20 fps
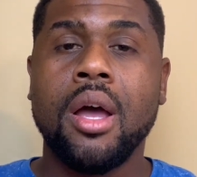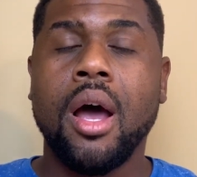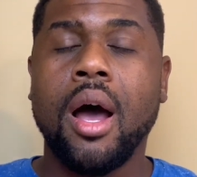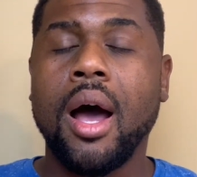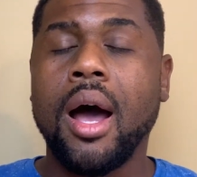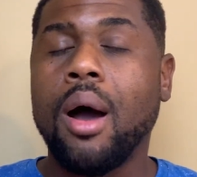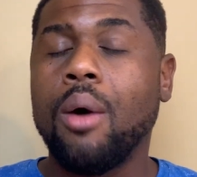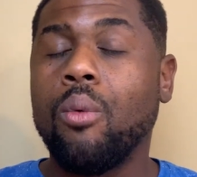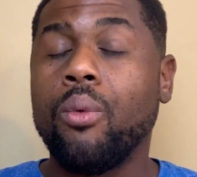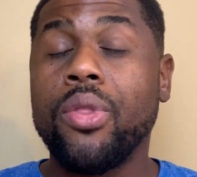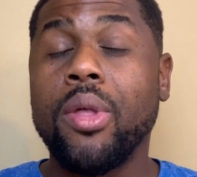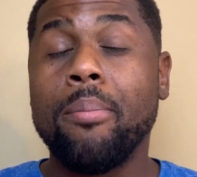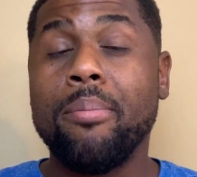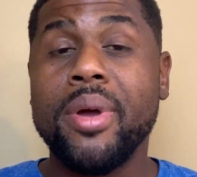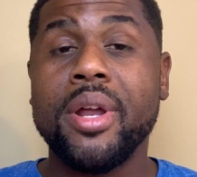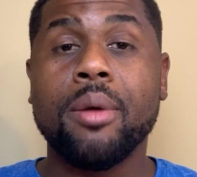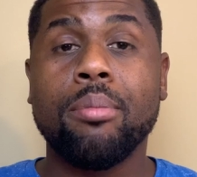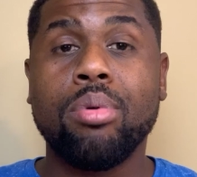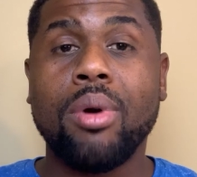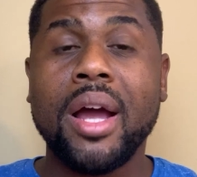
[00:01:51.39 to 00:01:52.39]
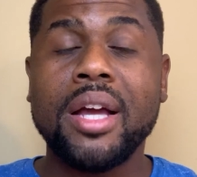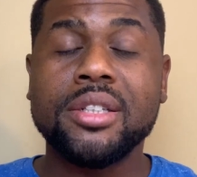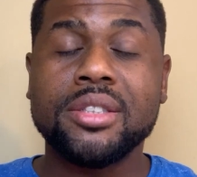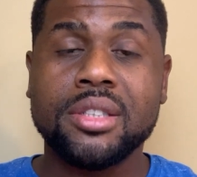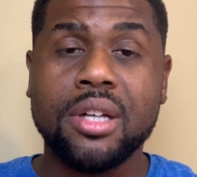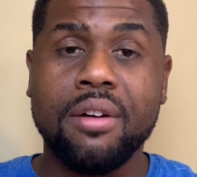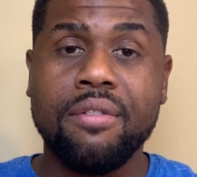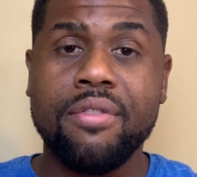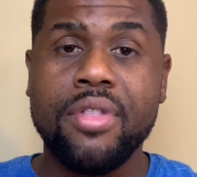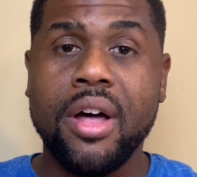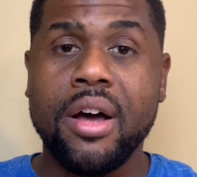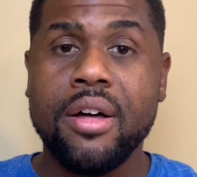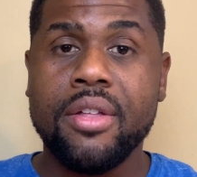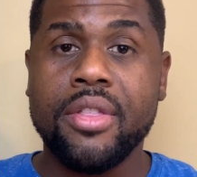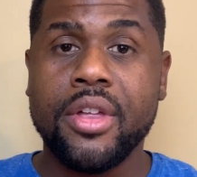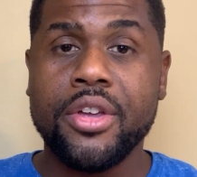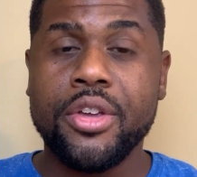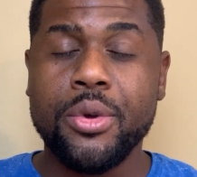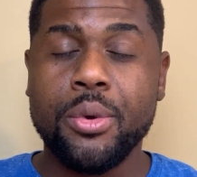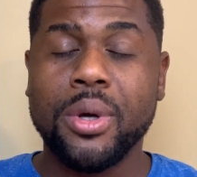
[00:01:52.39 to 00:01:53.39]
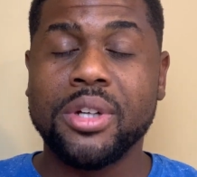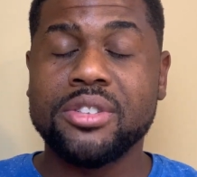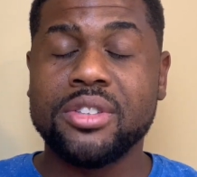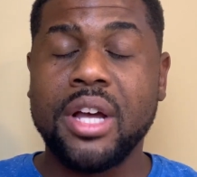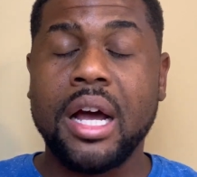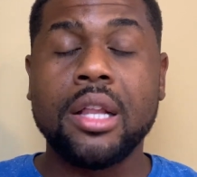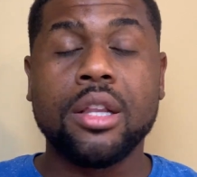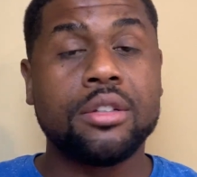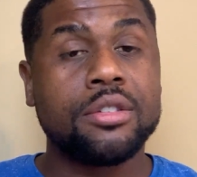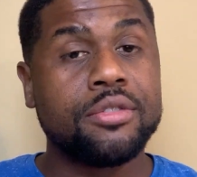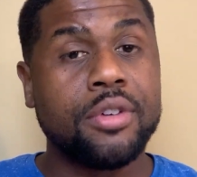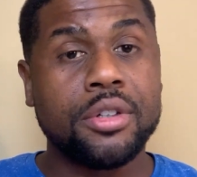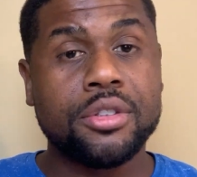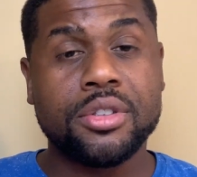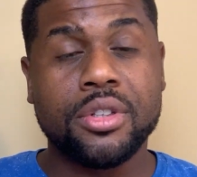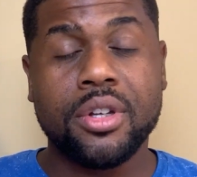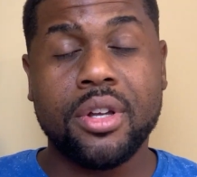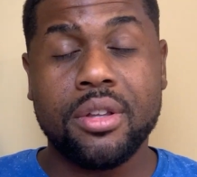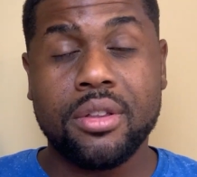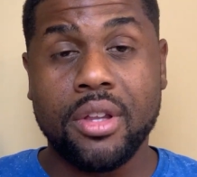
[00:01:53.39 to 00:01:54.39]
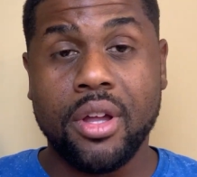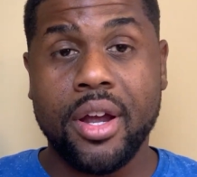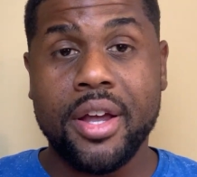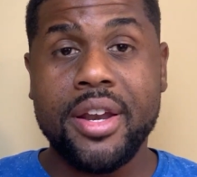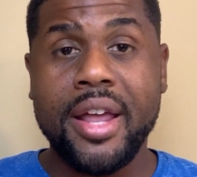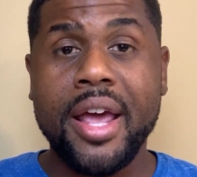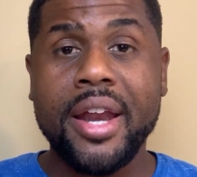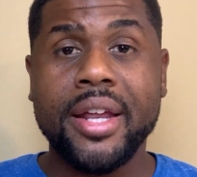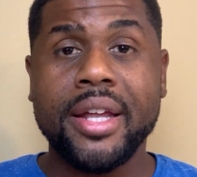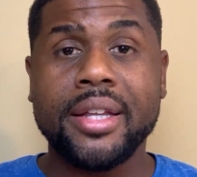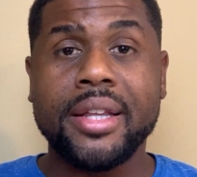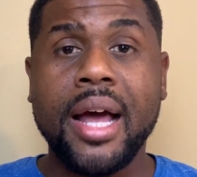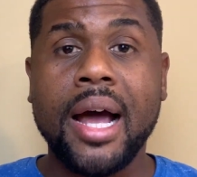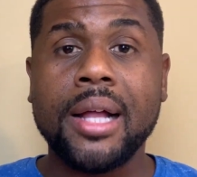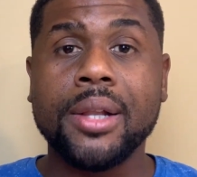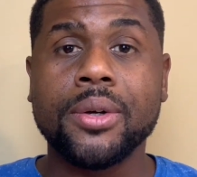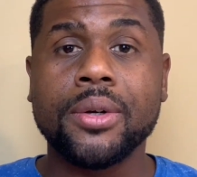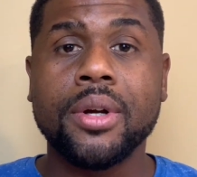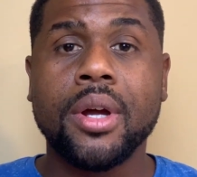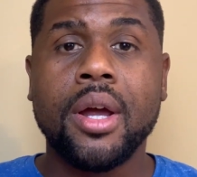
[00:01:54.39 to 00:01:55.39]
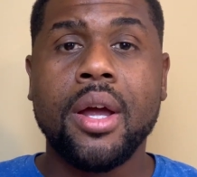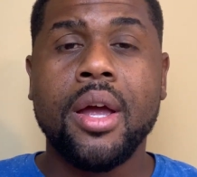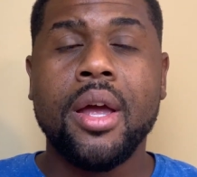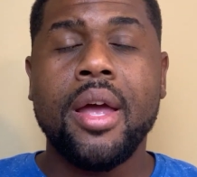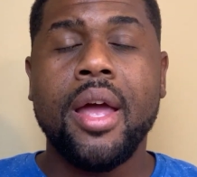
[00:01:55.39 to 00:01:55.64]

the bid price of the US dollars versus the Canadian dollar.